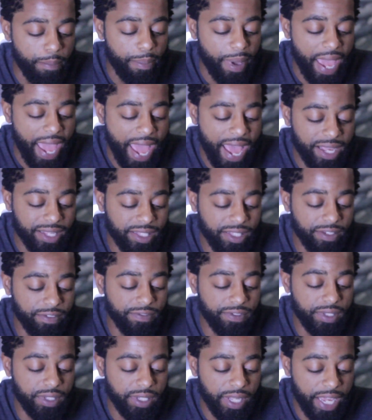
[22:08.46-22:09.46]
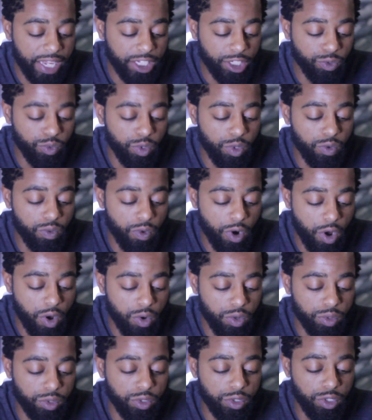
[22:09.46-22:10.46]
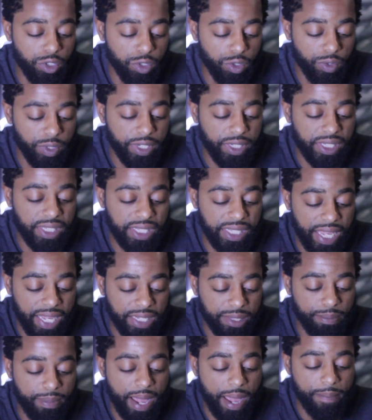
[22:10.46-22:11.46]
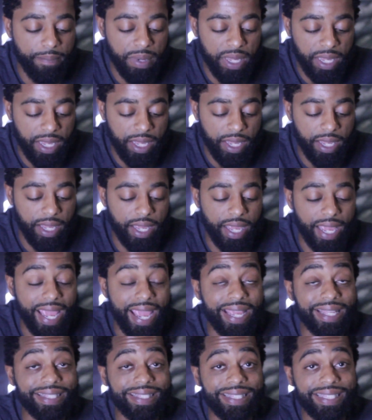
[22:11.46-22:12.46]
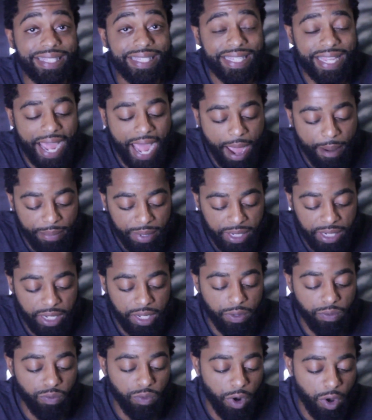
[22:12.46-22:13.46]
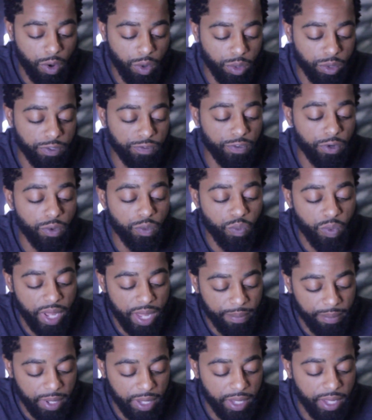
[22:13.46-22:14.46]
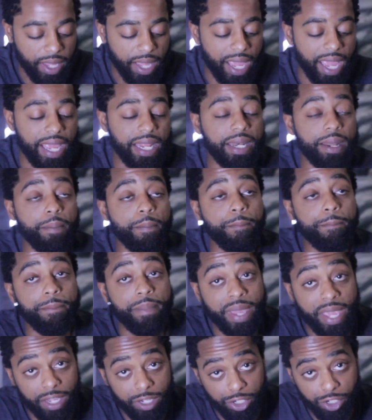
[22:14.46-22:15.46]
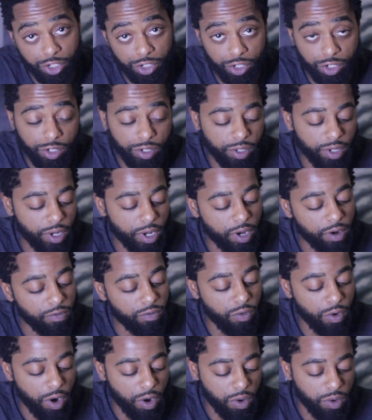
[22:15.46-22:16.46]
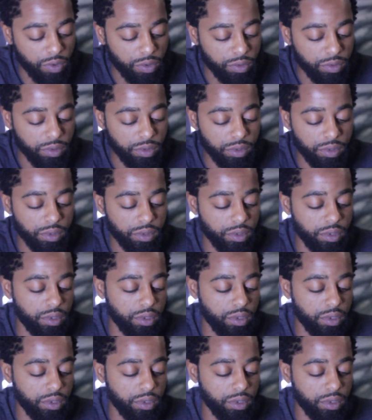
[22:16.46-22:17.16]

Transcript: Passive sexual roles during sex by men and dominant roles for women, and a mixture of roles.